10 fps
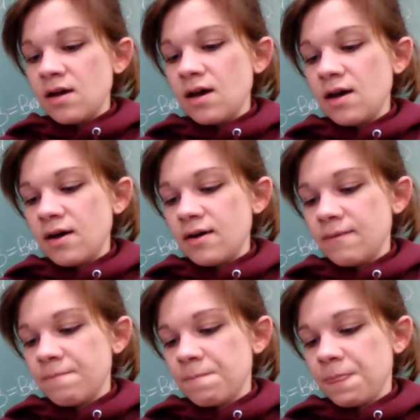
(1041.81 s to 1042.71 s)

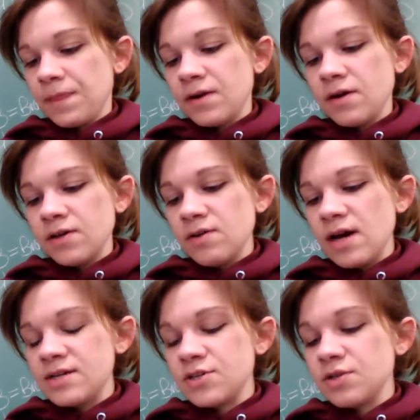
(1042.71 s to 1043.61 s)
All you
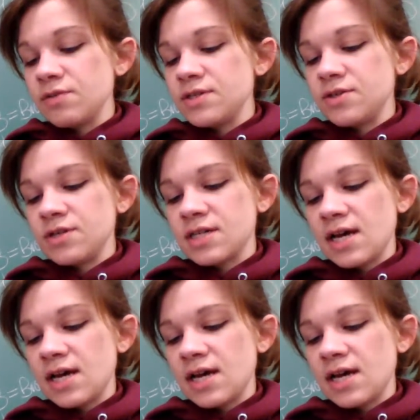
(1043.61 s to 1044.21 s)
had to do is you just